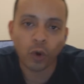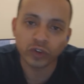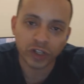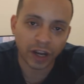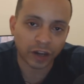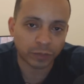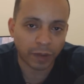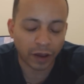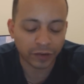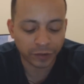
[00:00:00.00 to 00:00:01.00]
OG
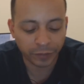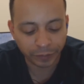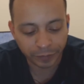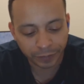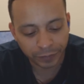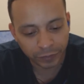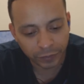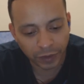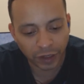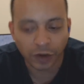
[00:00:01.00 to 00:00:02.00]
Xbox
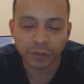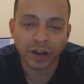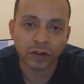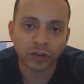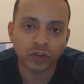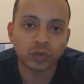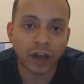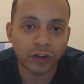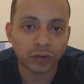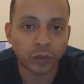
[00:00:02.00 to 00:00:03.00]
comes out in
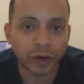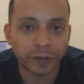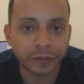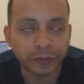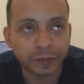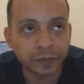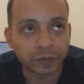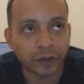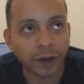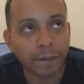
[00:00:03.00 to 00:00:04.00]
2001,
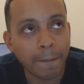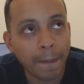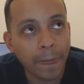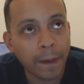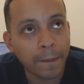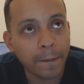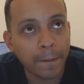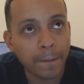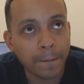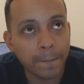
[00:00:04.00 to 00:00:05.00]
right?
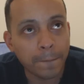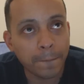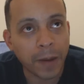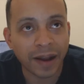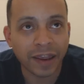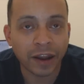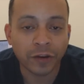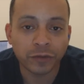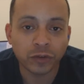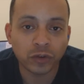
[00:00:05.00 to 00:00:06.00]
By the
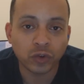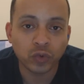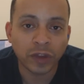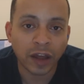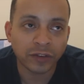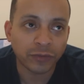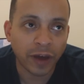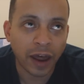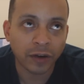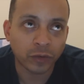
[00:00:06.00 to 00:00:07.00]
end of
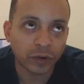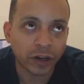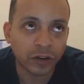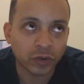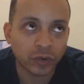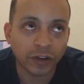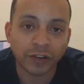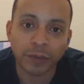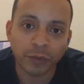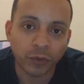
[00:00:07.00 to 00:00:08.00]
2005 or near
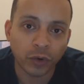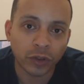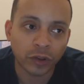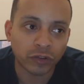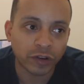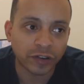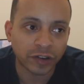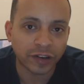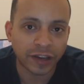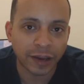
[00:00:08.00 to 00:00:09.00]
2005, before the
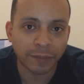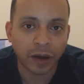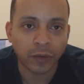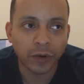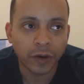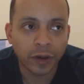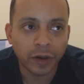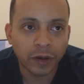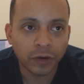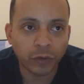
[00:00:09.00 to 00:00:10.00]
360 came out,
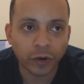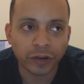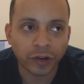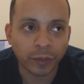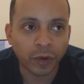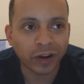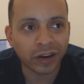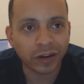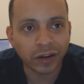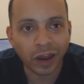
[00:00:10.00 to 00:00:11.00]
Four years on the
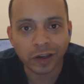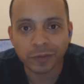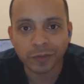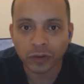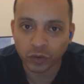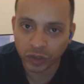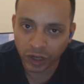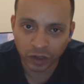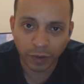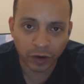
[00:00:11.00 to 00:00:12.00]
market. Xbox OG
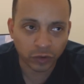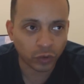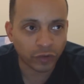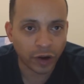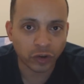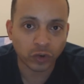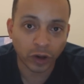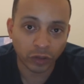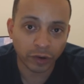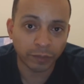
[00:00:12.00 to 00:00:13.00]
Xbox sold around
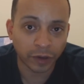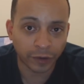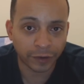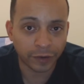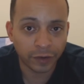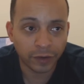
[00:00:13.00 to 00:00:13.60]
23 million.